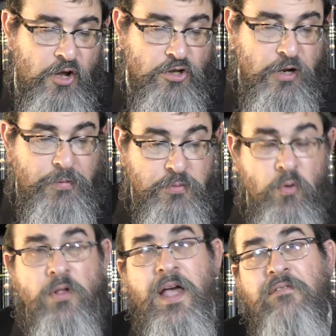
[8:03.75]
So Rabbi
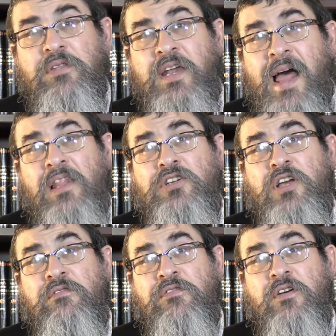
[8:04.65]
Shmuel gave him the analogy
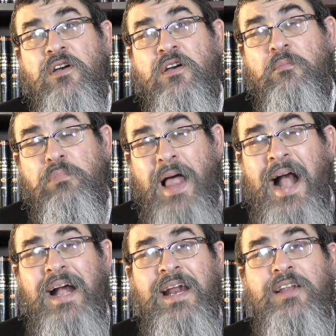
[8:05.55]
of
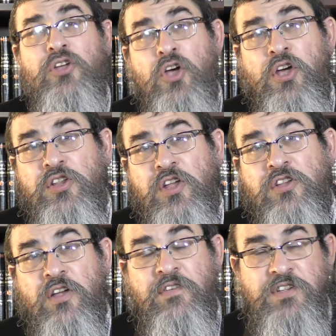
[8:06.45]
blackening the
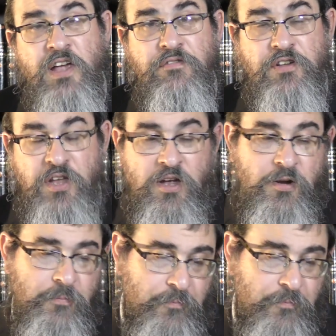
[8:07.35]
oisius of a Sefer Torah.